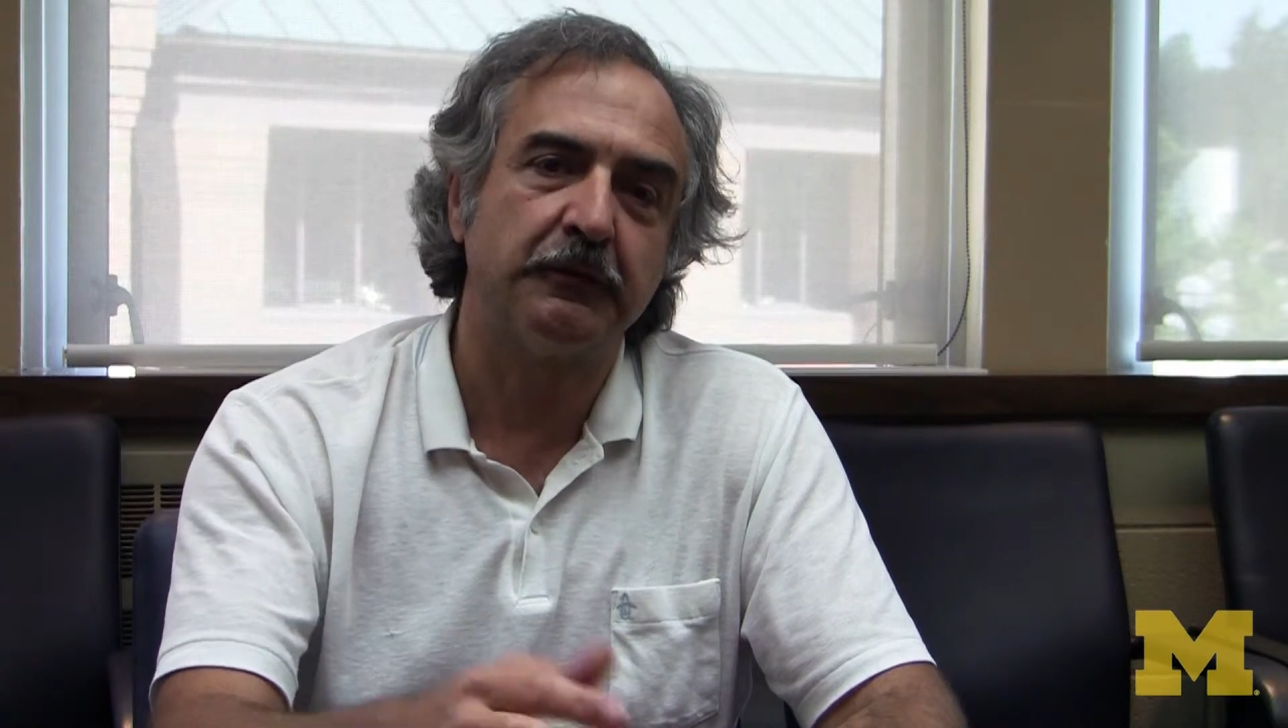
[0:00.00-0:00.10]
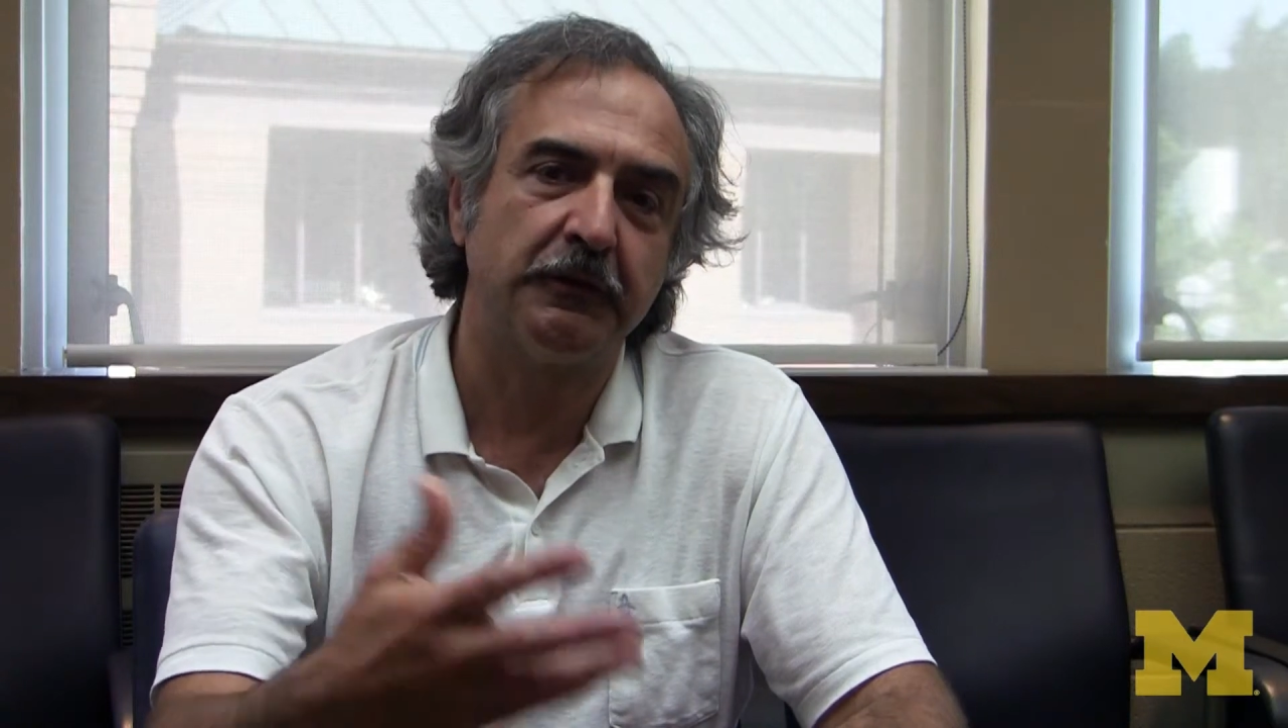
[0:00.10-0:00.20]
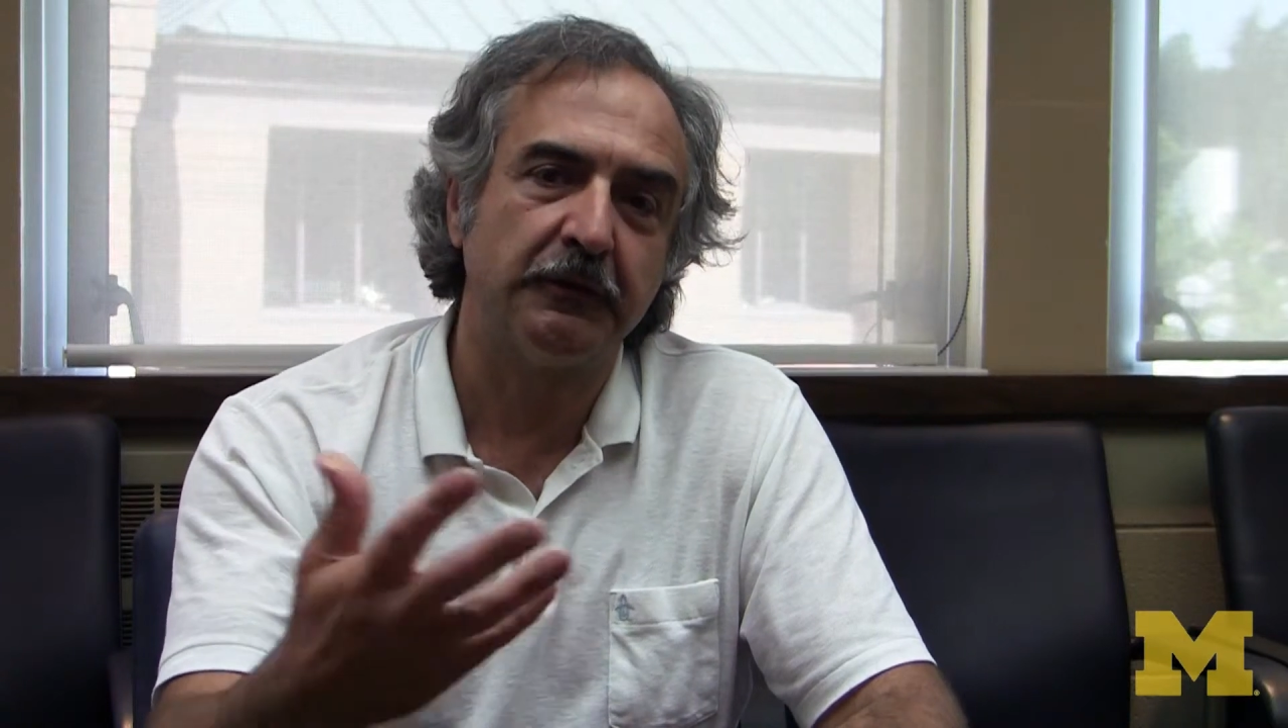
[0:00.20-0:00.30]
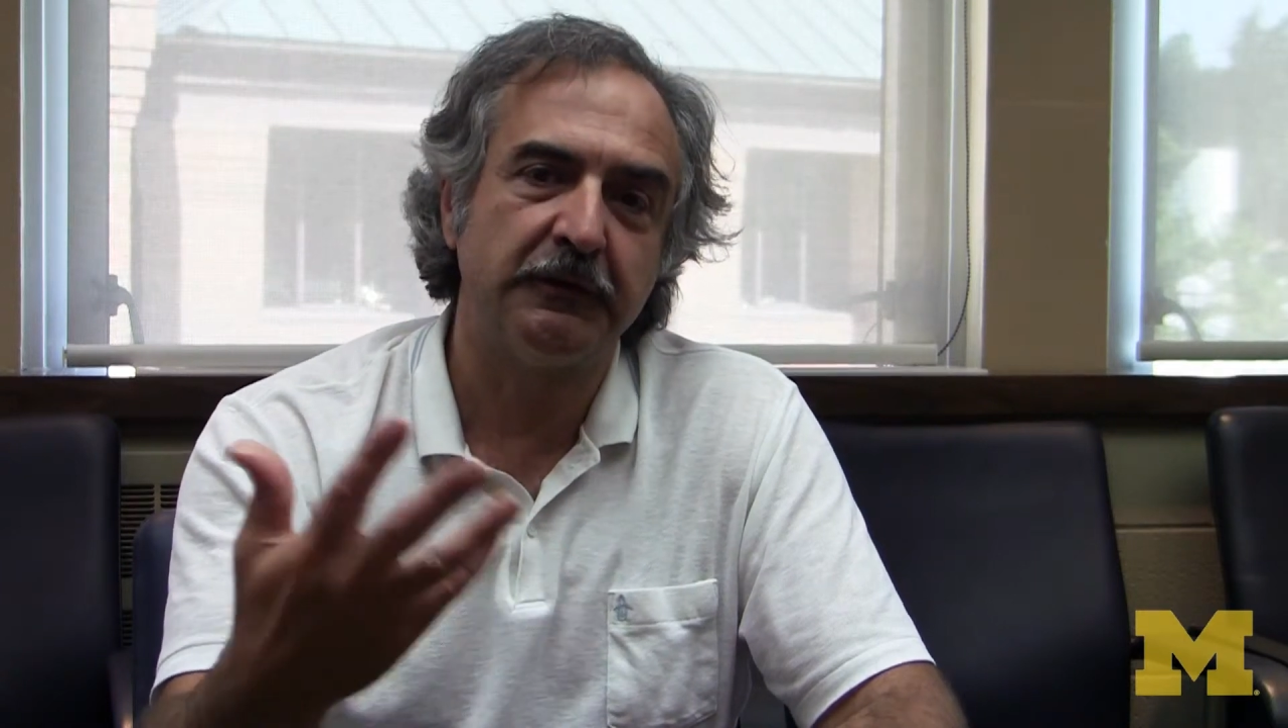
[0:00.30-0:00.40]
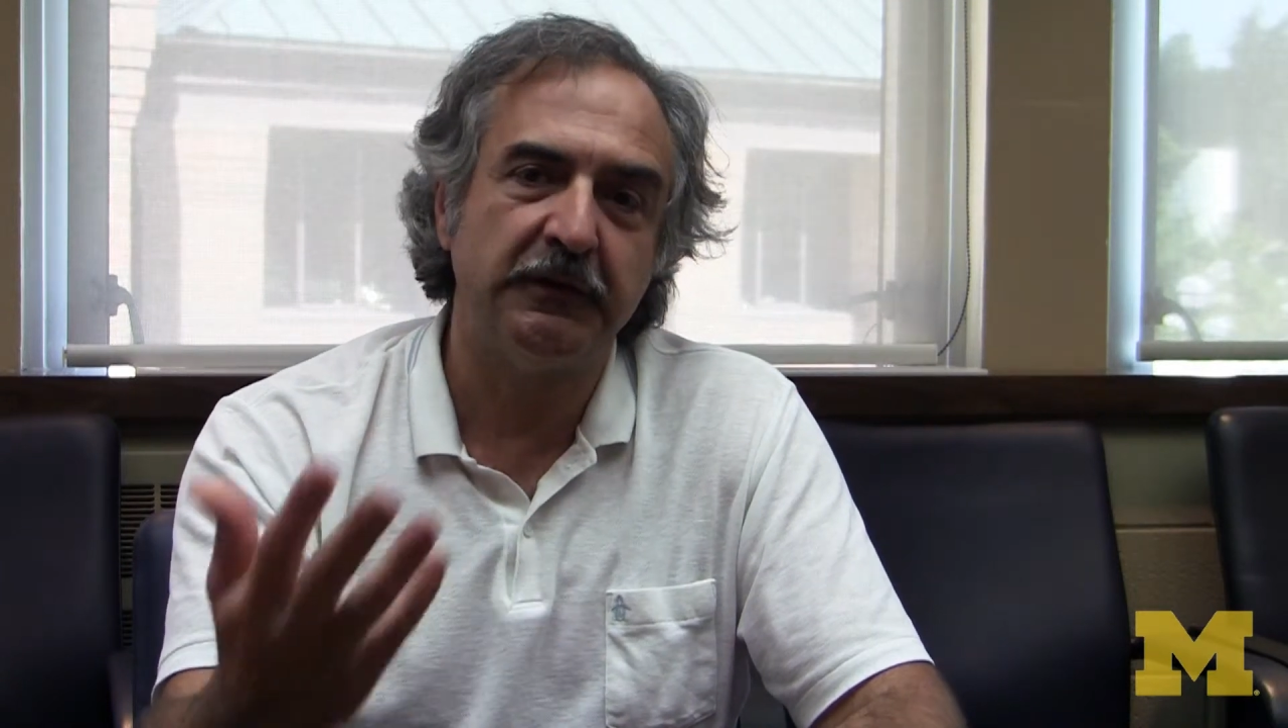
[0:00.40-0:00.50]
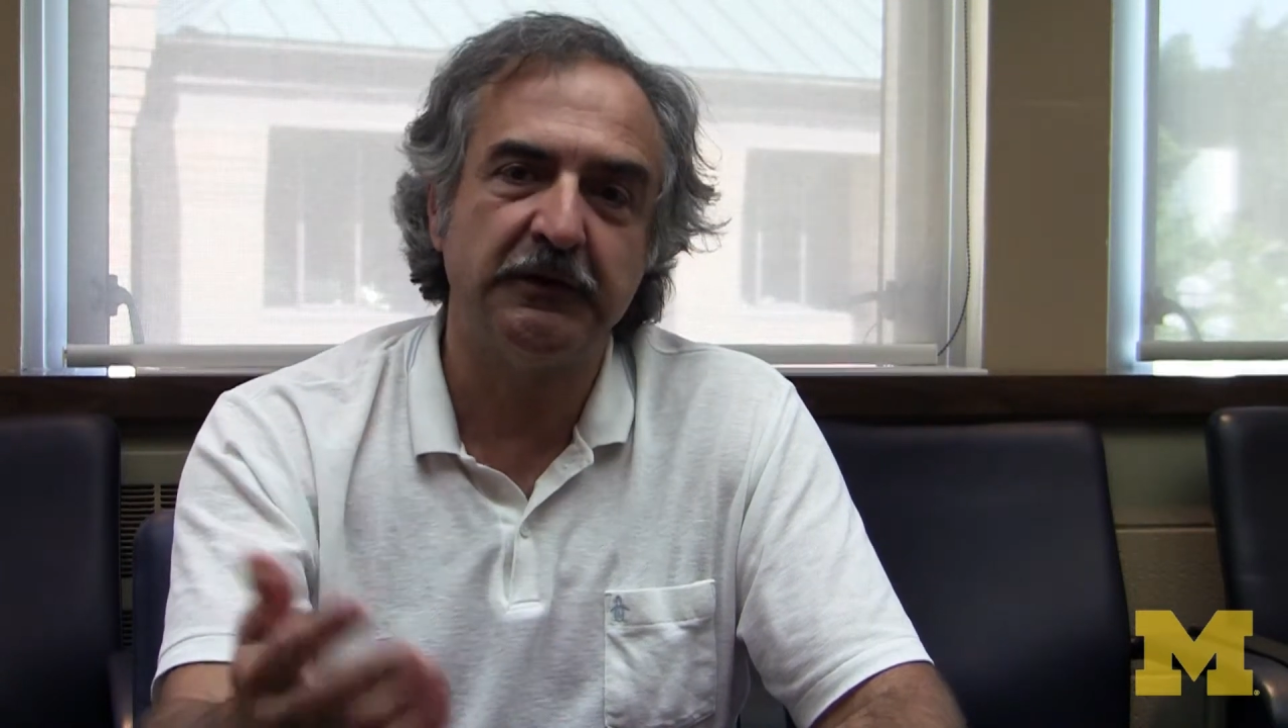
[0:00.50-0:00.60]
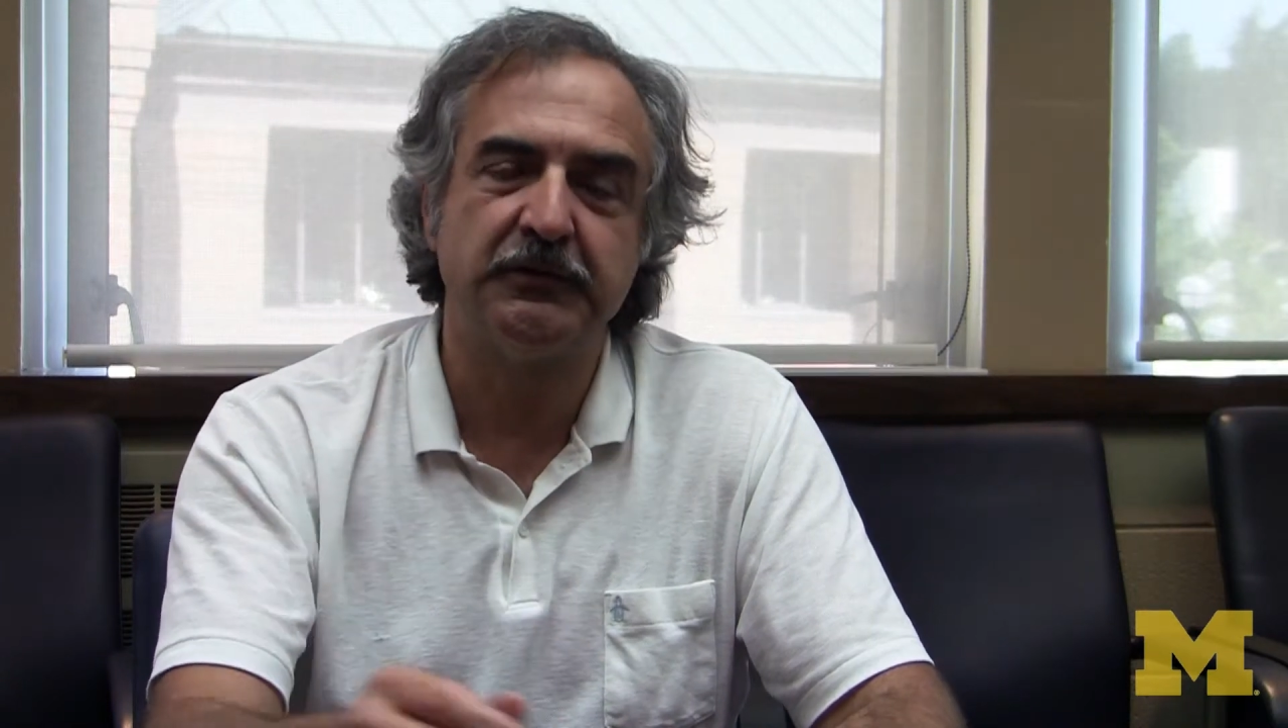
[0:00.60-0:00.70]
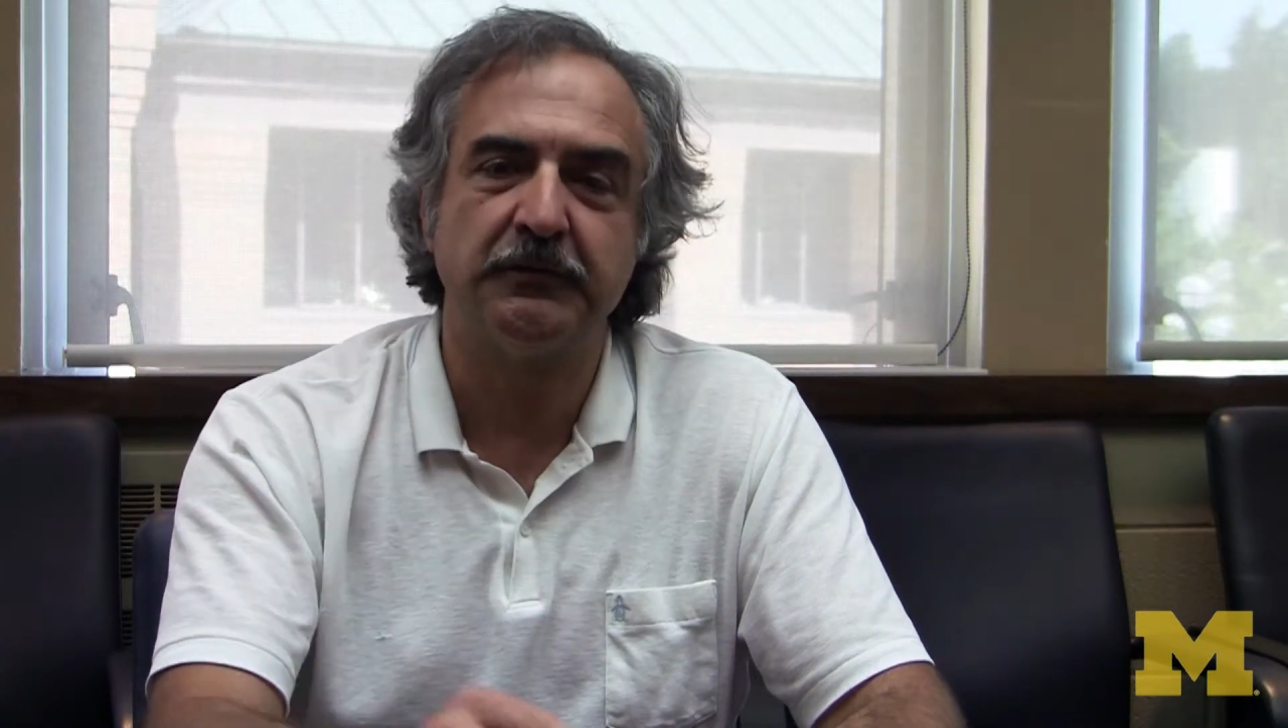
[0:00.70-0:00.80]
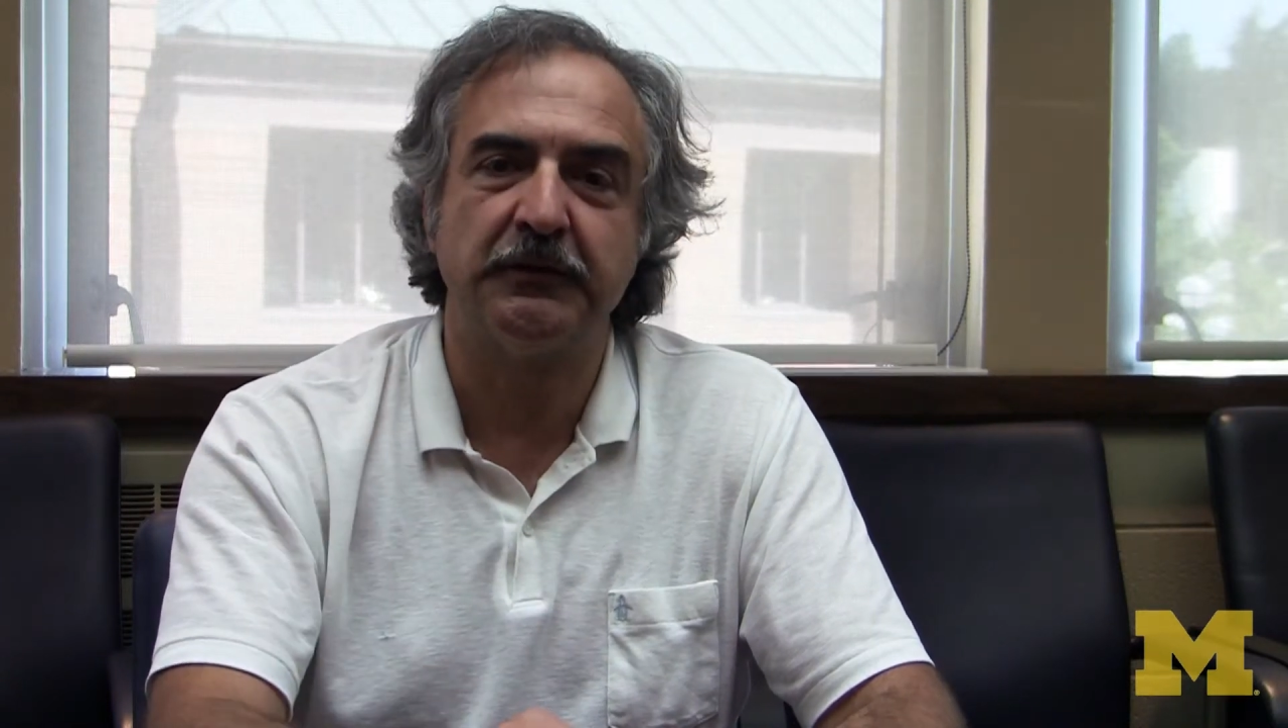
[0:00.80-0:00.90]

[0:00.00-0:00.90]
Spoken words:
one of the issues